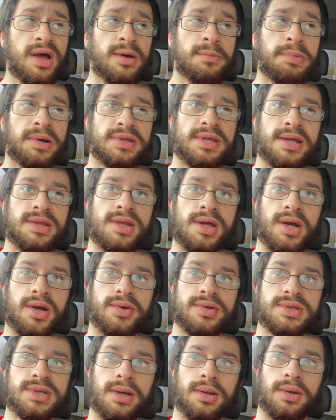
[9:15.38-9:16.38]
But then
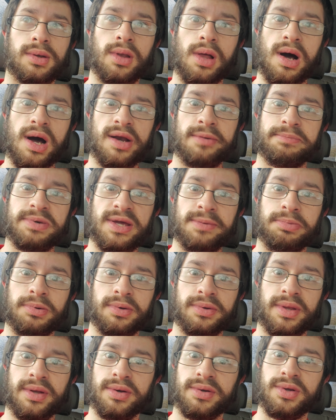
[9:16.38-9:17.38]
there's a lot of
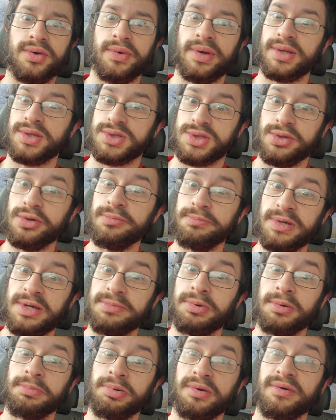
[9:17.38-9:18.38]
people that are doing 2
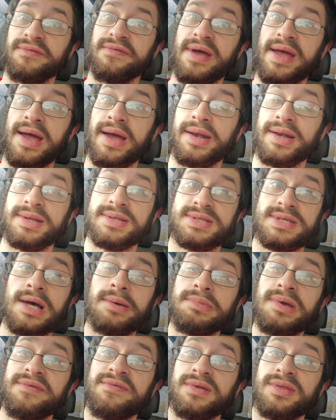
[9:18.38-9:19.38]
people per van, and
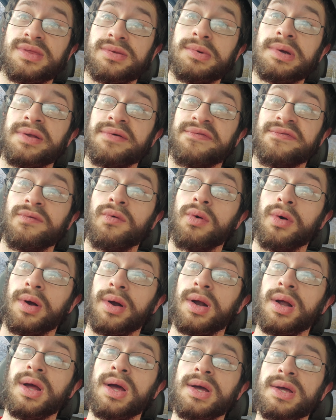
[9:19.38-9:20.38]
some even 3 to
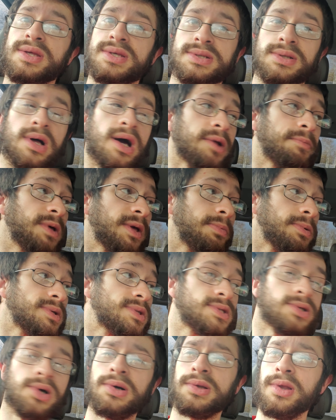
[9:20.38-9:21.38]
4. There's a lot of people
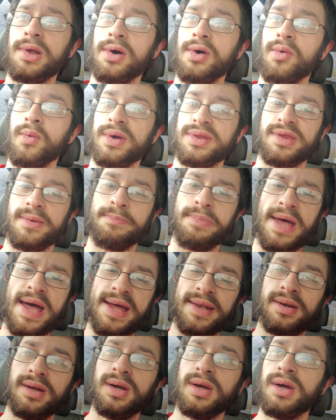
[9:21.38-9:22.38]
solo with a
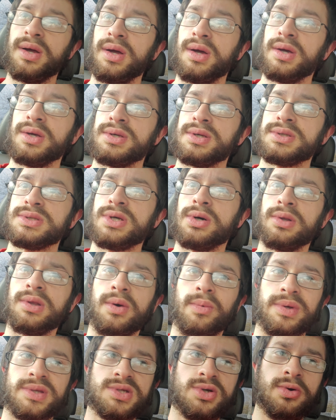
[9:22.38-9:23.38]
pet,
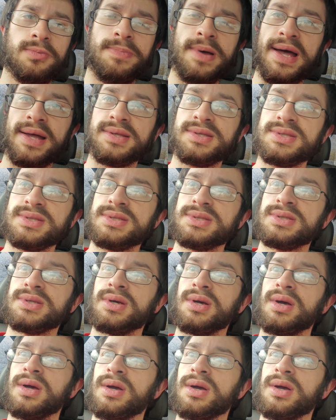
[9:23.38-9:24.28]
solo with 2 pets,